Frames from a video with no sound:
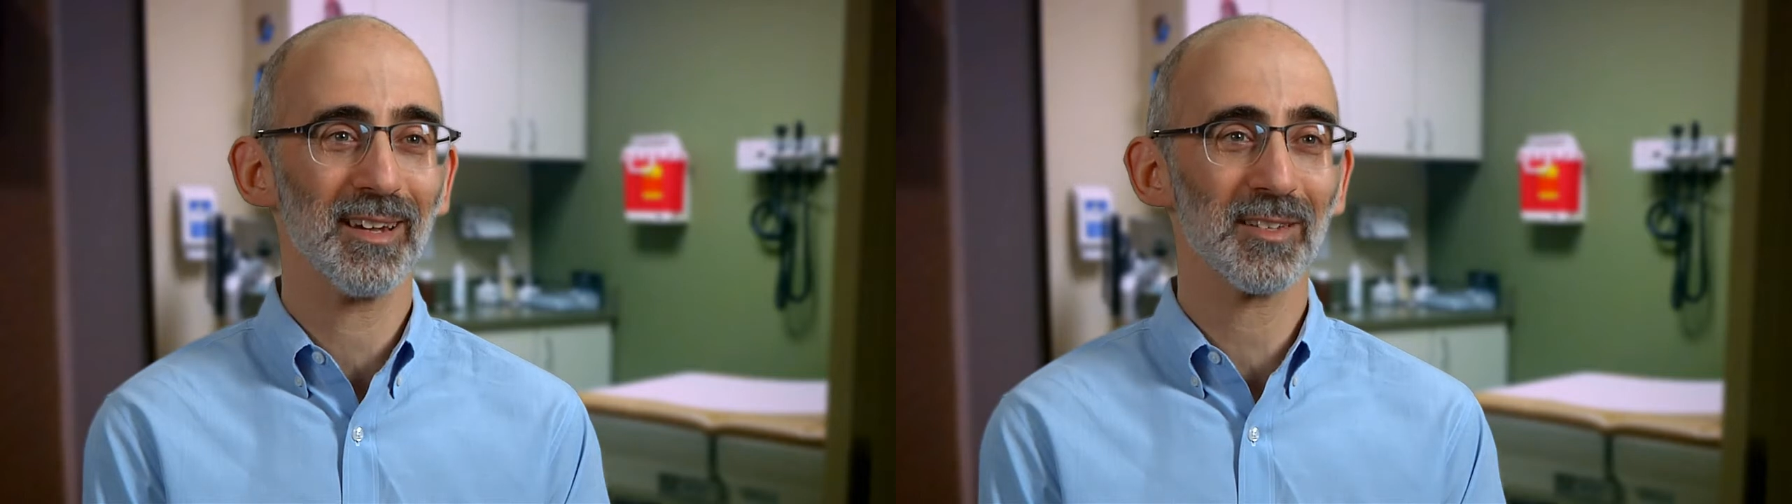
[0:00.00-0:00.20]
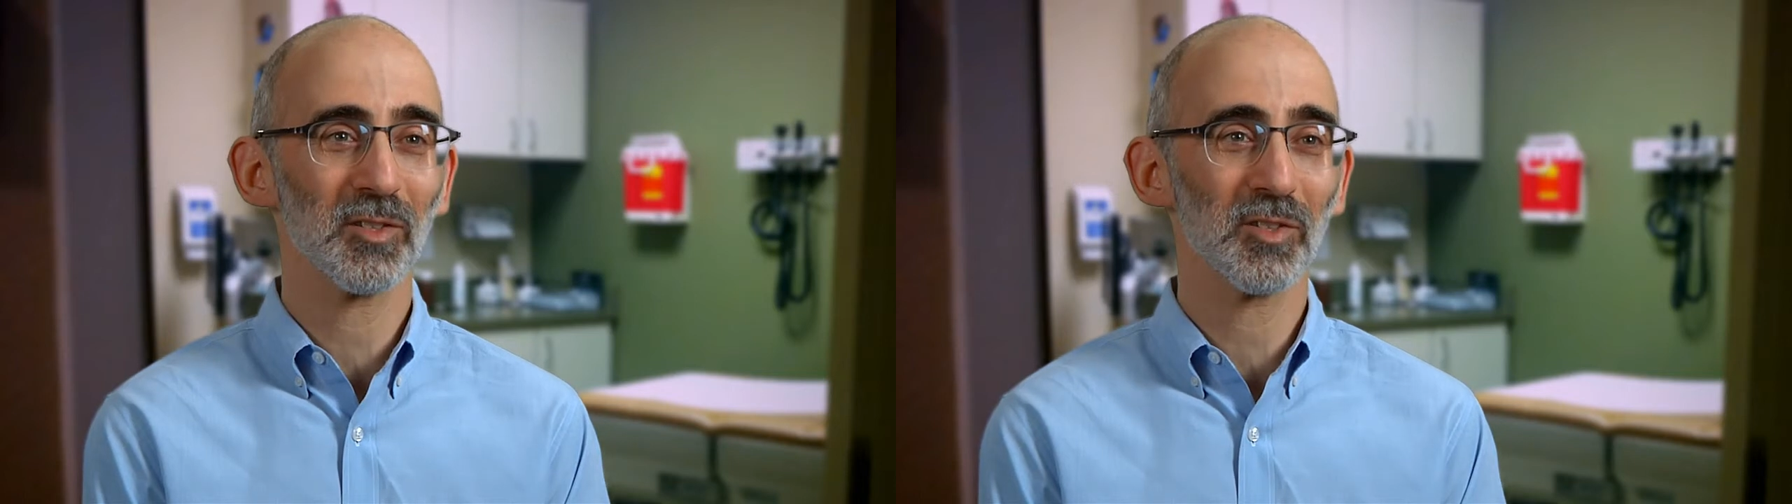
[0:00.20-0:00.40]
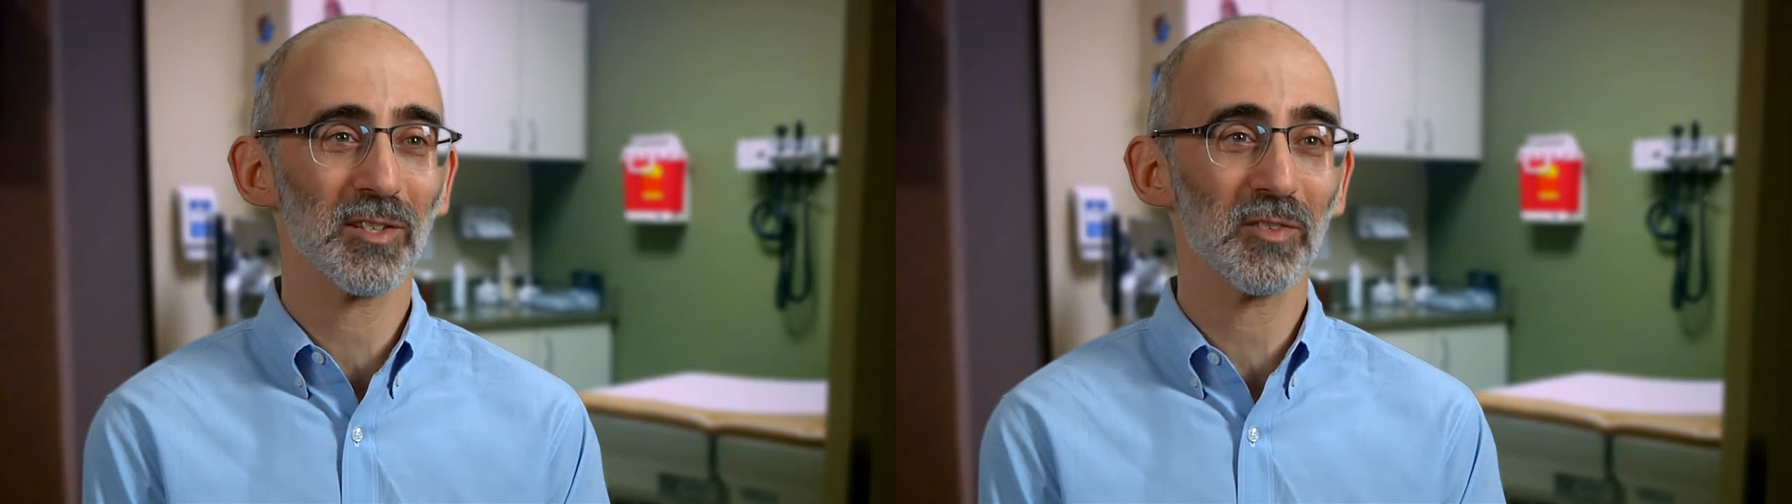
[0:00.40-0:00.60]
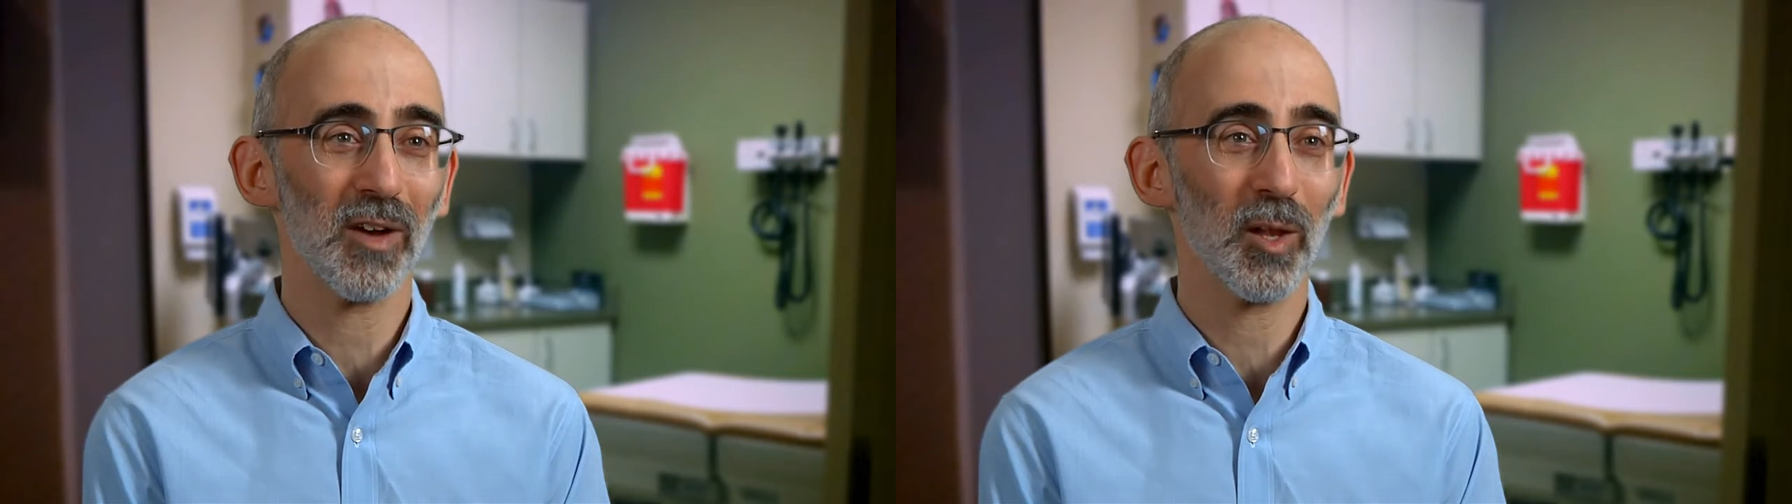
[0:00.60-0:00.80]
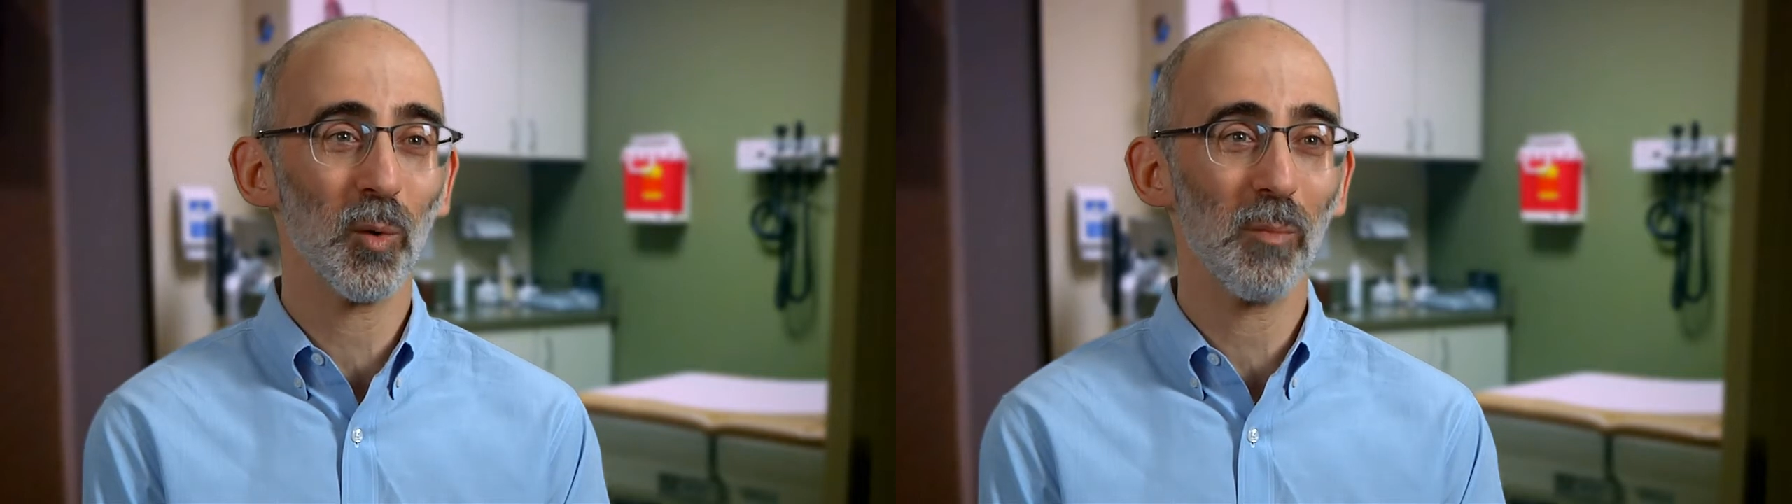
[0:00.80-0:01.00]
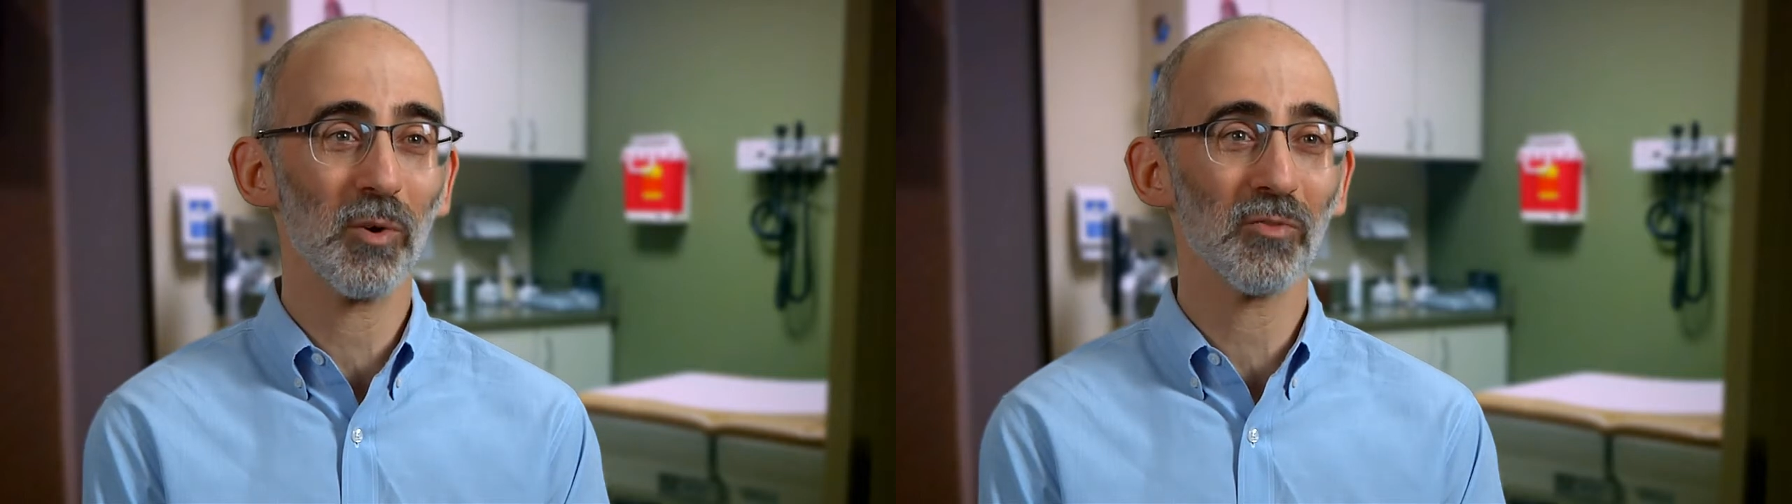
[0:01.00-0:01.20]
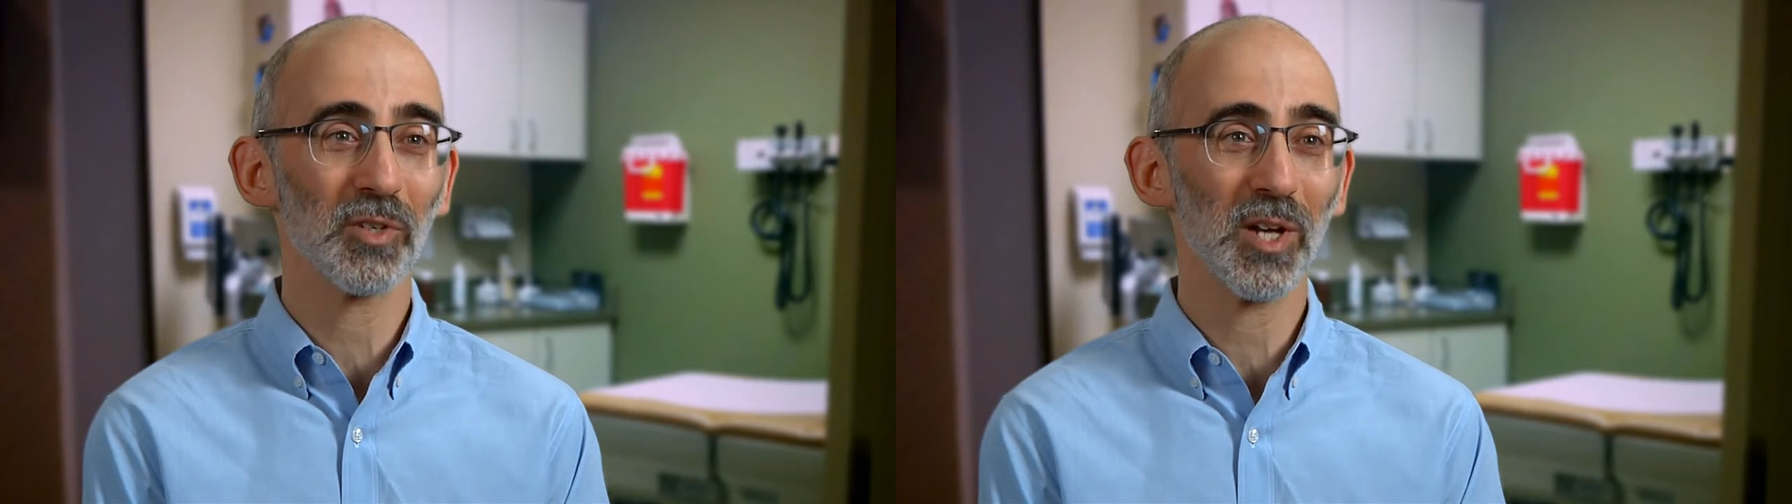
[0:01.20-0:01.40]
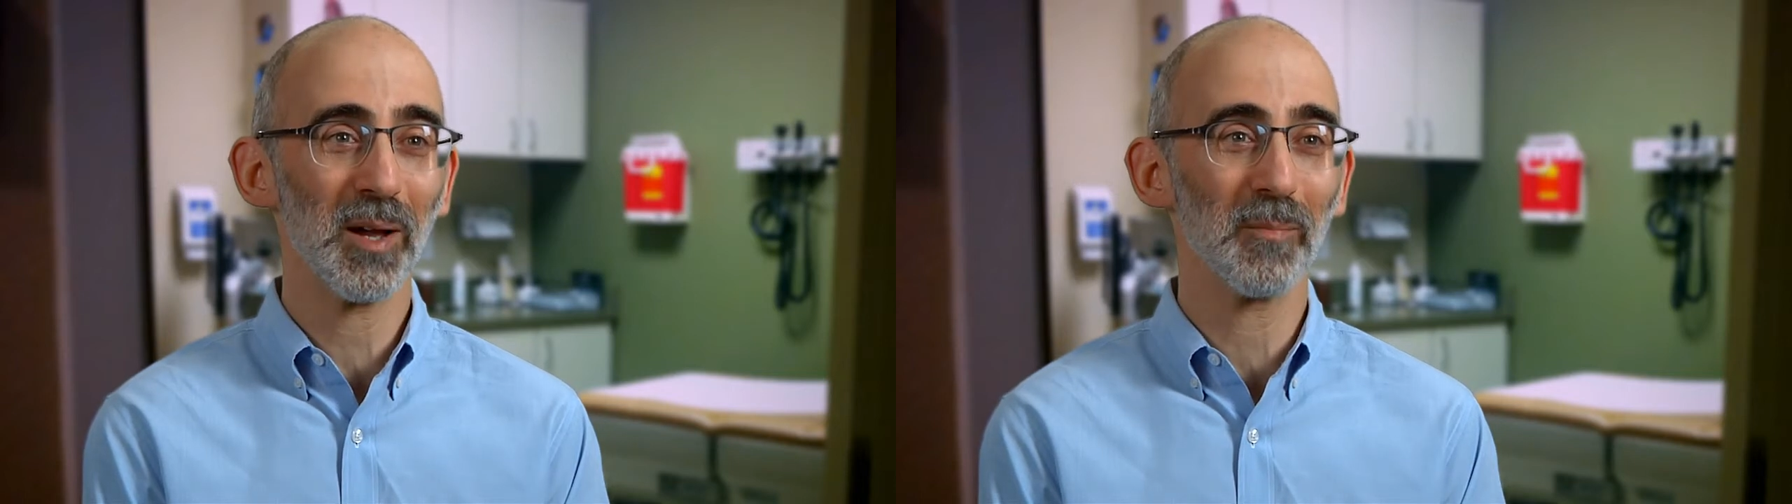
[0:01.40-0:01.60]
is the chance to follow up over
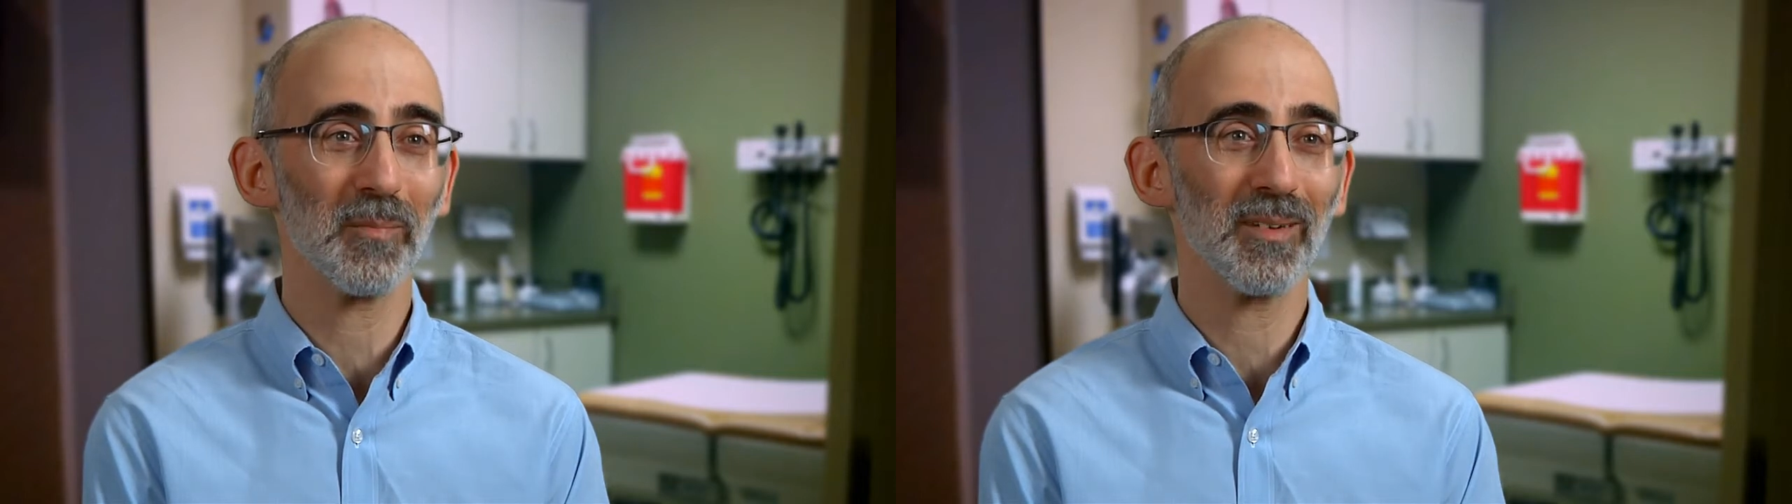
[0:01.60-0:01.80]
time.